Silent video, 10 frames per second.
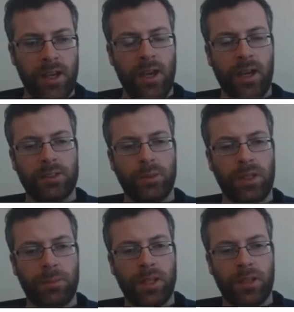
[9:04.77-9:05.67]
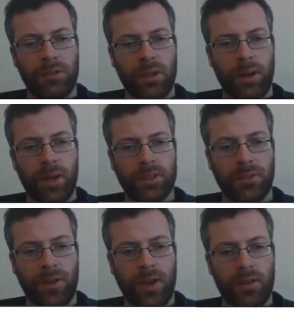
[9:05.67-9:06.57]
Add 20p, £3, add
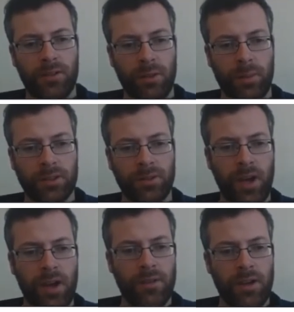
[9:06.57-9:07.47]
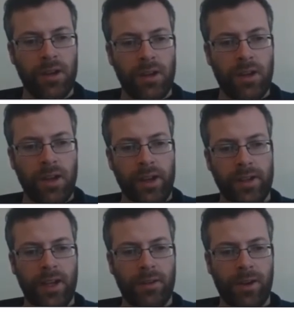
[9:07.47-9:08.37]
5, £3.5. Add
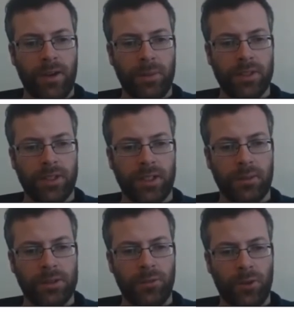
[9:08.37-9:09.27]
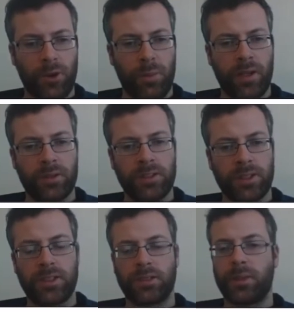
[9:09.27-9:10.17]
95p is going to get me to £4, add
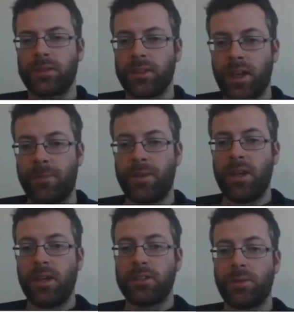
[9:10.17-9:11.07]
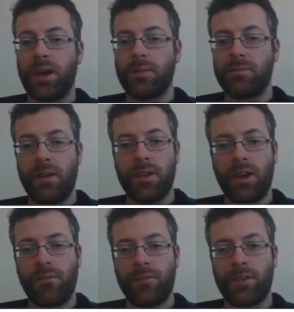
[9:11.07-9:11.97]
£6, yeah. So I am very
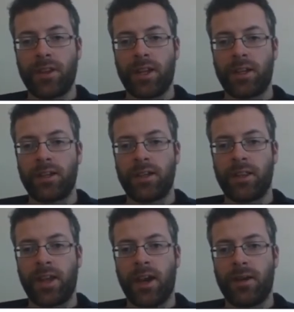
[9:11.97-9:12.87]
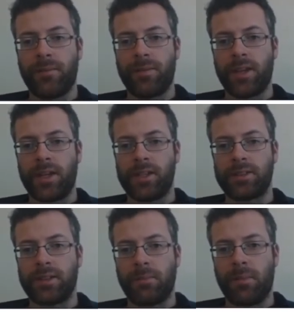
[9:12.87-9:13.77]
confident that that
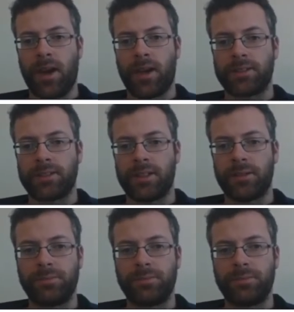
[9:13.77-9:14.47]
is my answer.